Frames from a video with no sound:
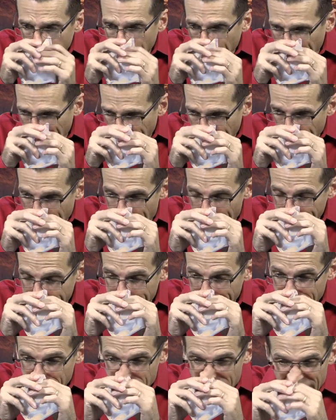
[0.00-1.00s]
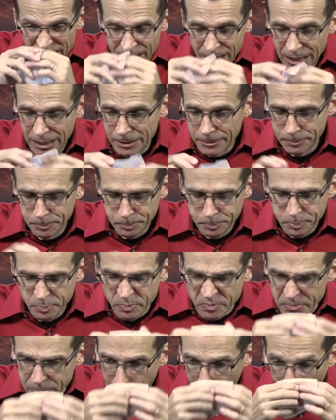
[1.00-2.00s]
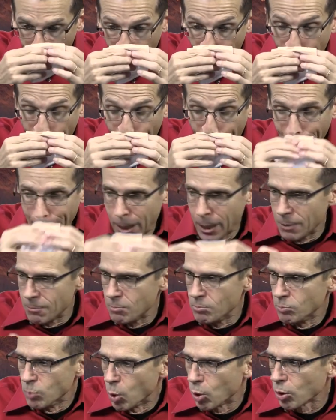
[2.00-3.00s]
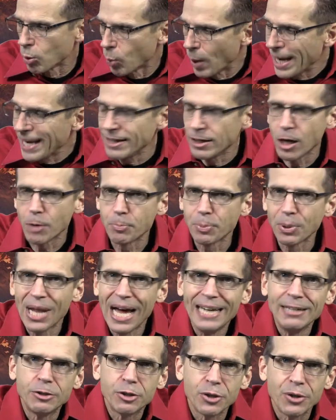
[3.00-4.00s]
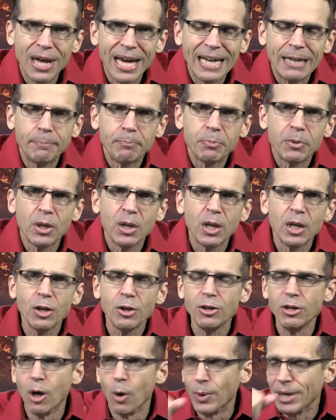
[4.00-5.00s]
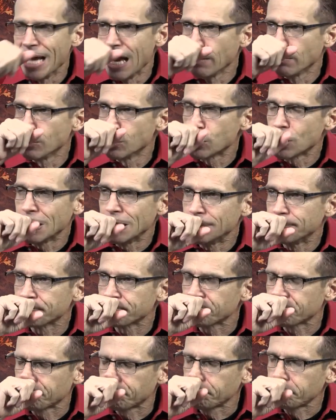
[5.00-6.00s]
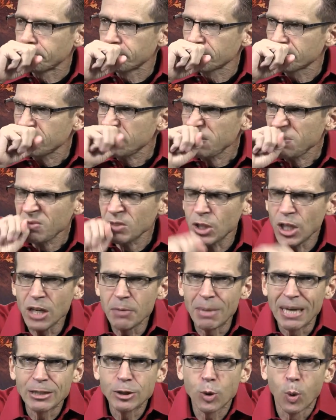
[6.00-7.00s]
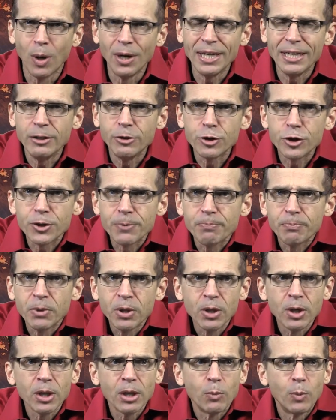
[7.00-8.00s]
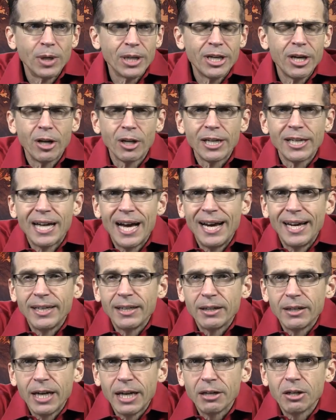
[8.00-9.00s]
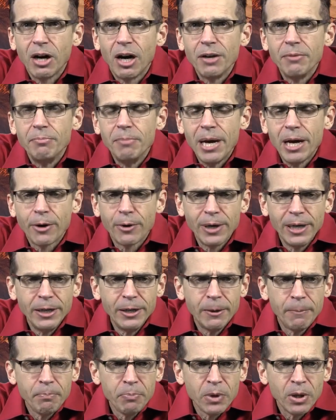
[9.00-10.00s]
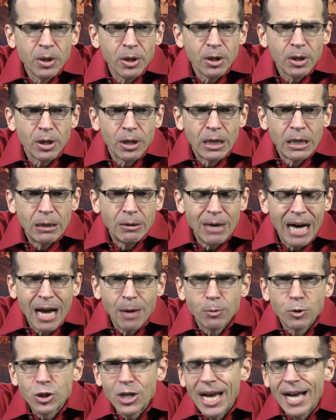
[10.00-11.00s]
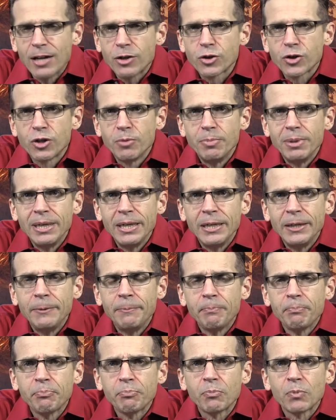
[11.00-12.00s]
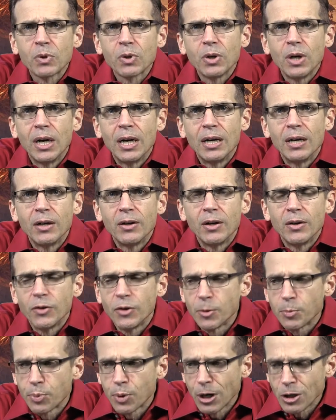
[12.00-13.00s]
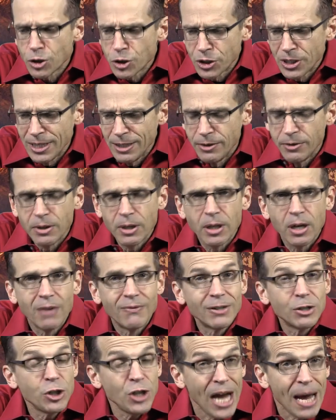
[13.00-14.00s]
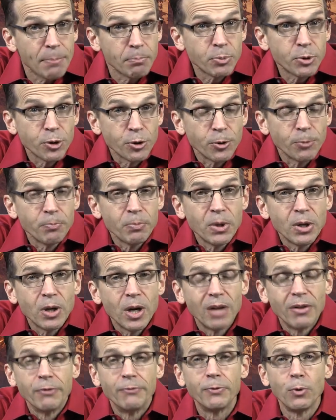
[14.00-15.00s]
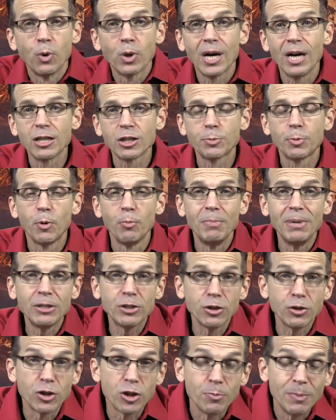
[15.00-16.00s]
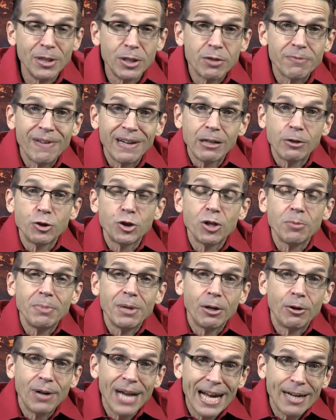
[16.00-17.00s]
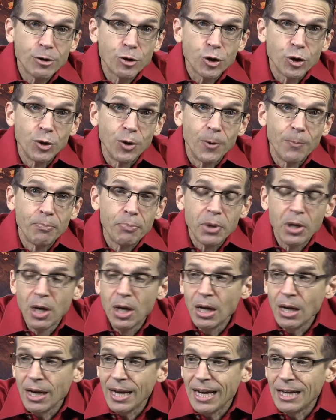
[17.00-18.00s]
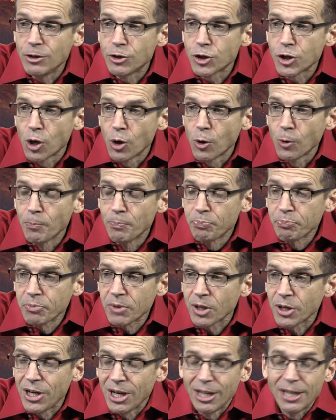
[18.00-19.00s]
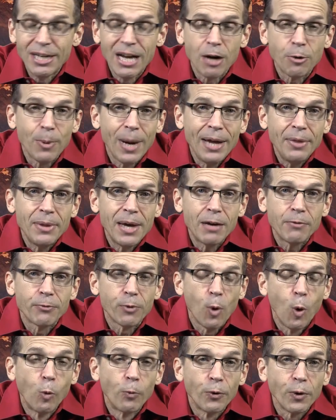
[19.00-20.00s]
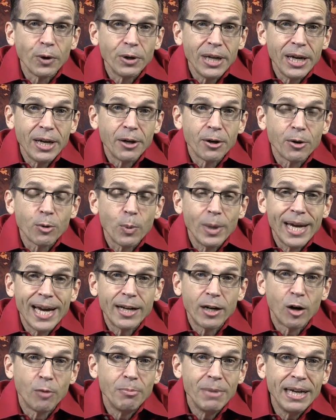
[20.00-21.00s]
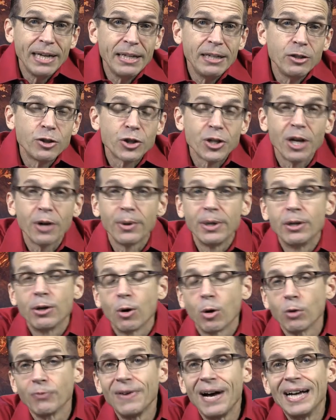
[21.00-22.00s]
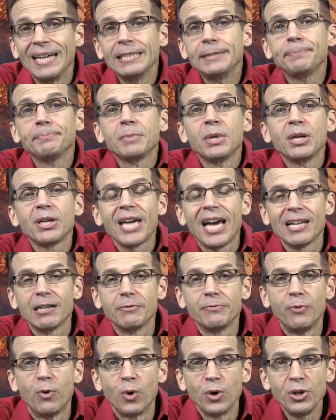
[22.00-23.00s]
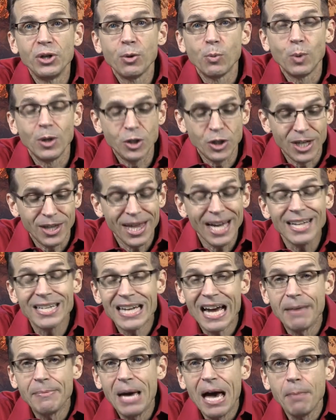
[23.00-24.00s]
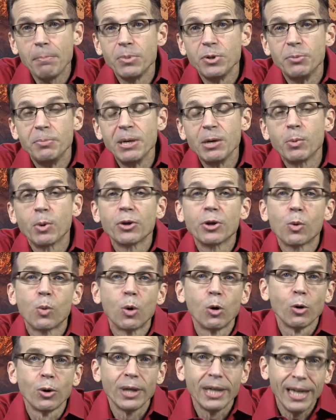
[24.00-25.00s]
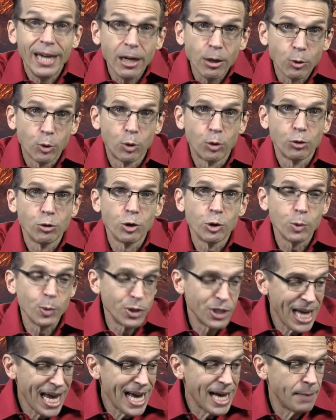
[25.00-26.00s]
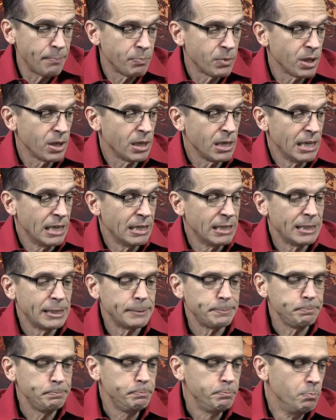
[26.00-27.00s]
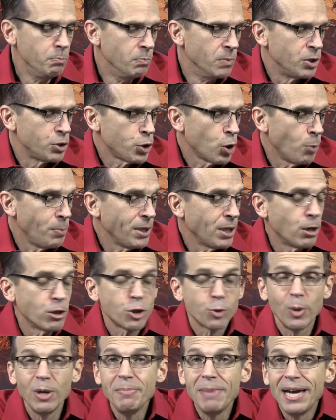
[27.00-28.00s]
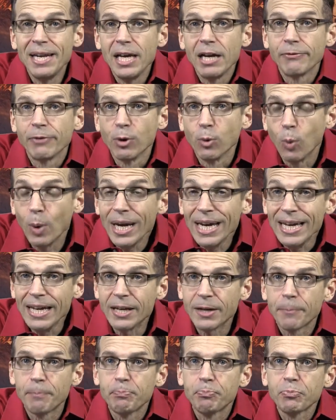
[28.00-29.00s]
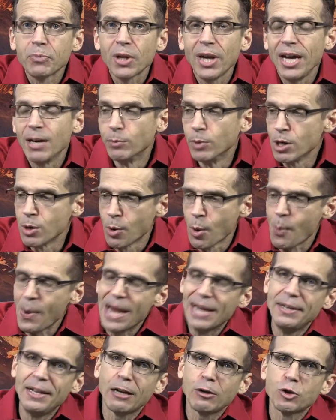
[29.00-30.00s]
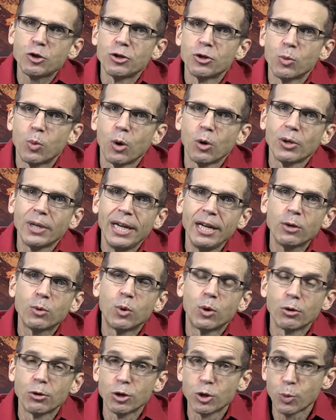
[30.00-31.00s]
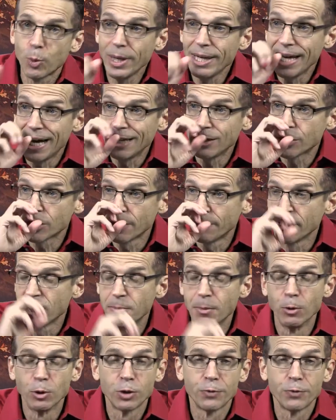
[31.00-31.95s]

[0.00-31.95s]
how can I say, a, uh, a uh, more weight applied to that. You know, when I was um, in my 20s, when Kelly and I had gotten married, uh, I was asked to be uh, the president of a chapter of the Full Gospel Businessmen's Fellowship International. And so Kelly and I ran that for over a year. We had our meetings there in Irvine, California, which at that time happened to be where the world headquarters was at. So, because we met every week and we were right next to the world headquarters, we got some of the most